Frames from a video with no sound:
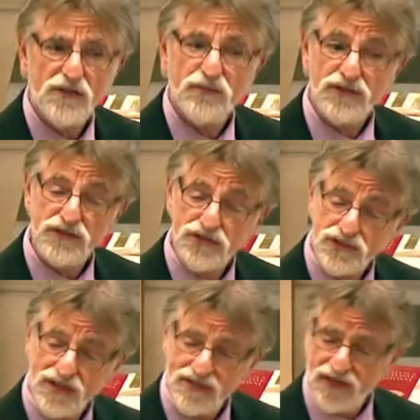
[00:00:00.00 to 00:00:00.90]
But you
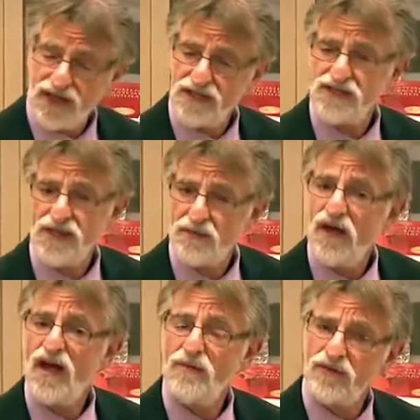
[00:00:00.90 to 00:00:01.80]
should have a heads
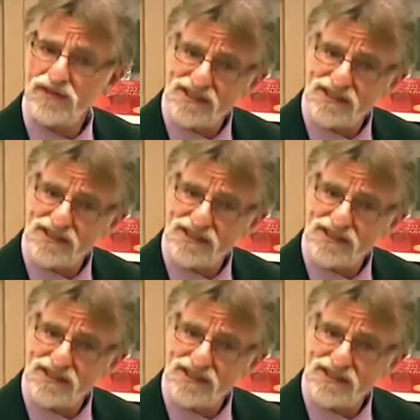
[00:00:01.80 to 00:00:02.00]
up about